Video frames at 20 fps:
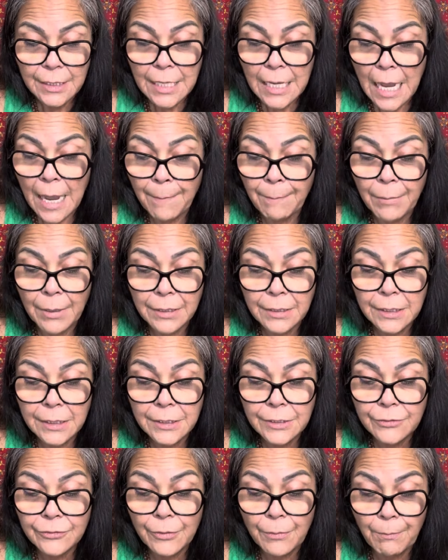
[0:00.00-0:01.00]

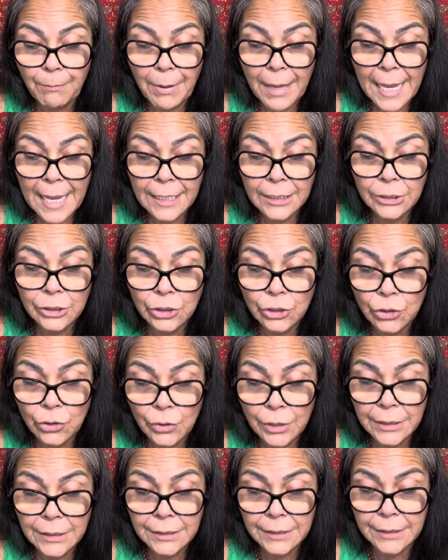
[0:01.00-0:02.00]
Abundance from past
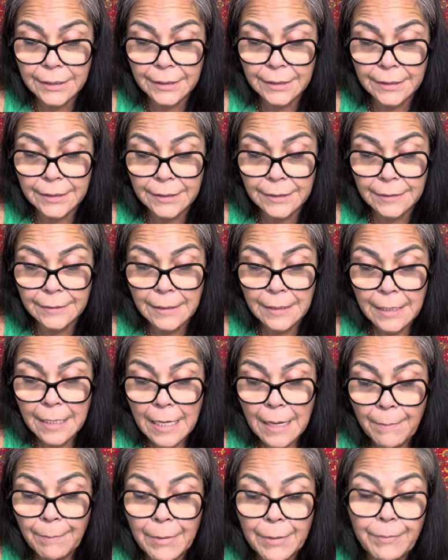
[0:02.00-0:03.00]
choices.
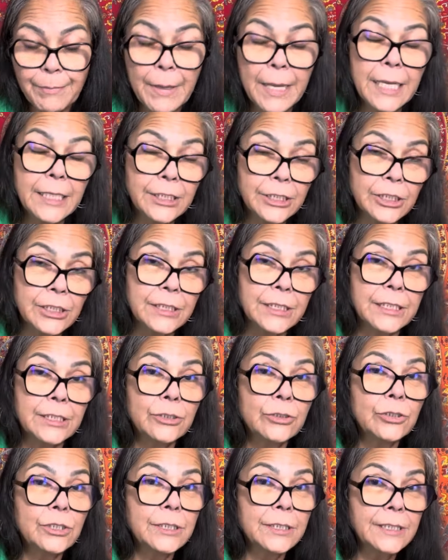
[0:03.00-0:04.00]
Be patient as
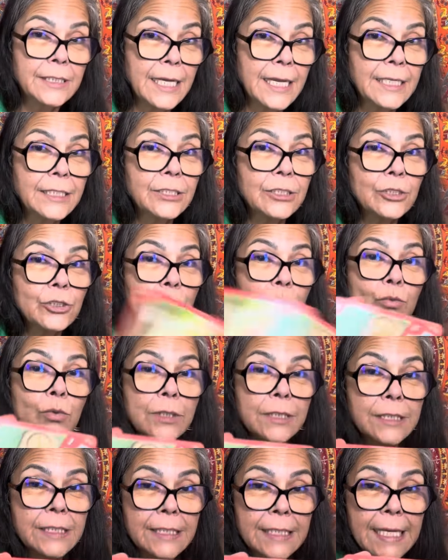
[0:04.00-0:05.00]
you decide to do
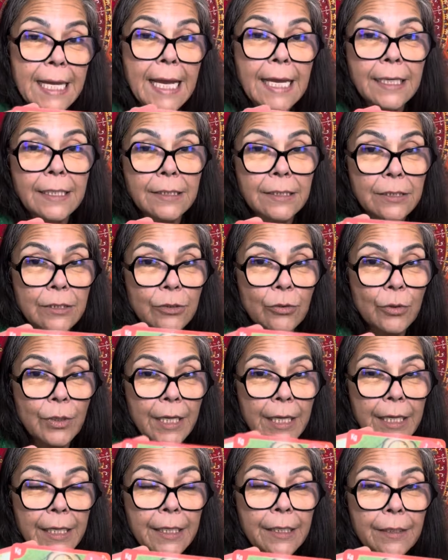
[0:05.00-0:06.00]
what's next,
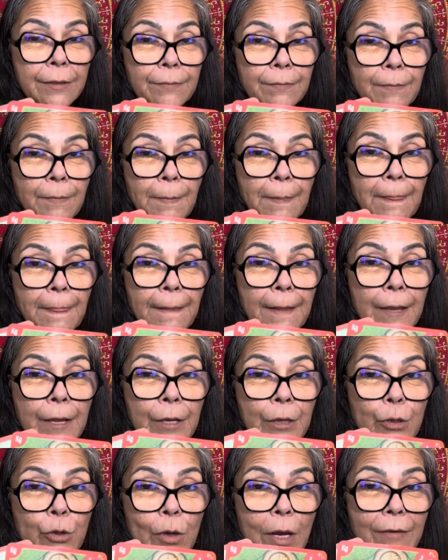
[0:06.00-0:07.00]
okay?
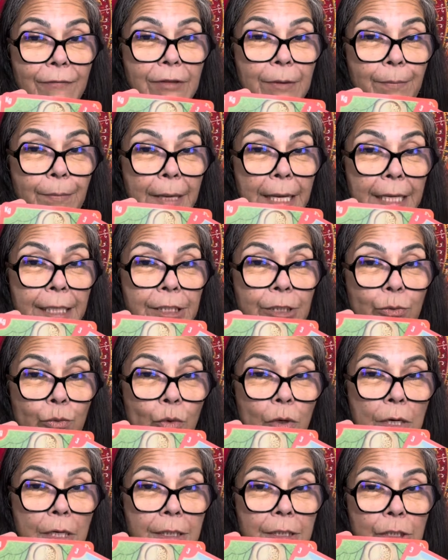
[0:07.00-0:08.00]
You have the Page of
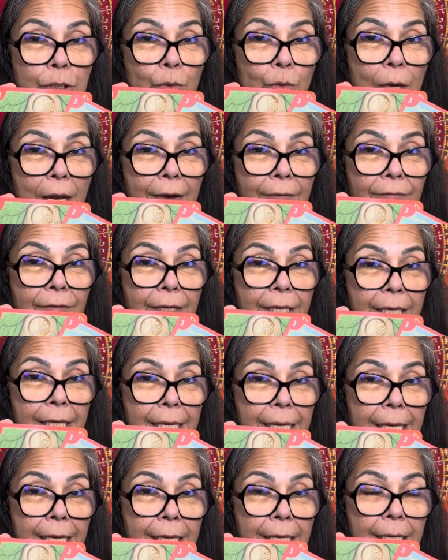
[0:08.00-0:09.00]
Wands, you have the
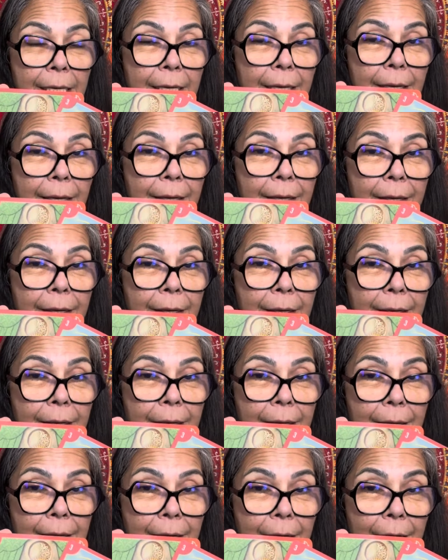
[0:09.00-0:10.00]
King
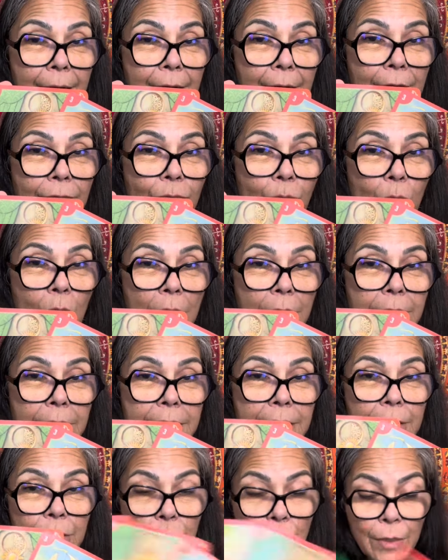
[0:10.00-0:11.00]
of Wands,
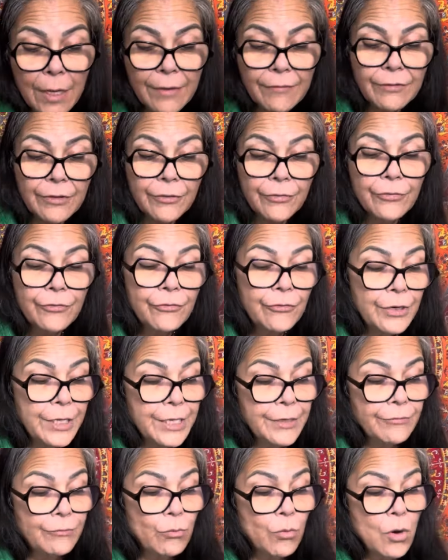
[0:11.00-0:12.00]
and you have the Three
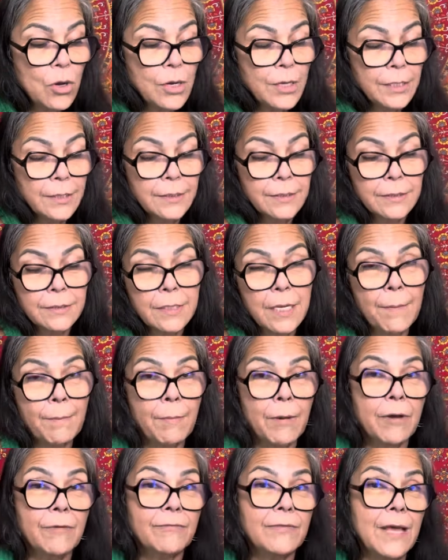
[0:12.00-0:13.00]
of Wands
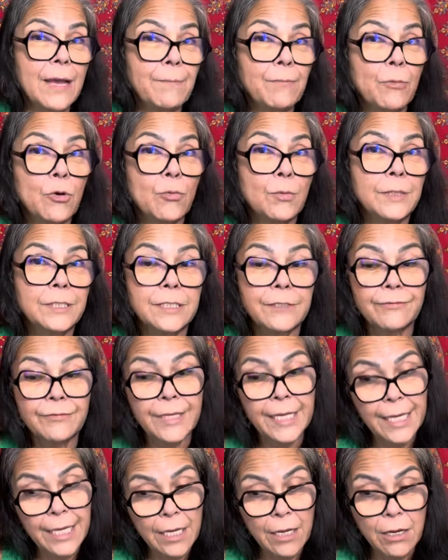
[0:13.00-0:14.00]
above that moment of
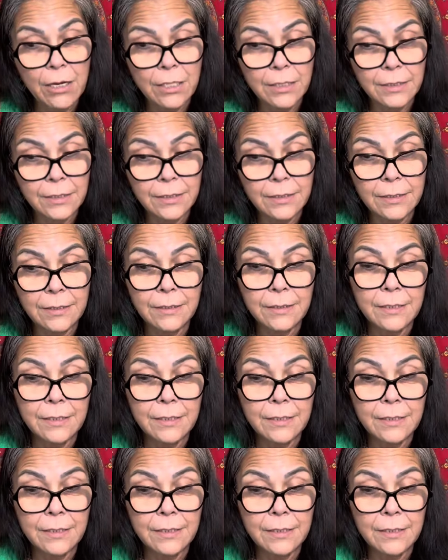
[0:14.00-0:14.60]
chaos.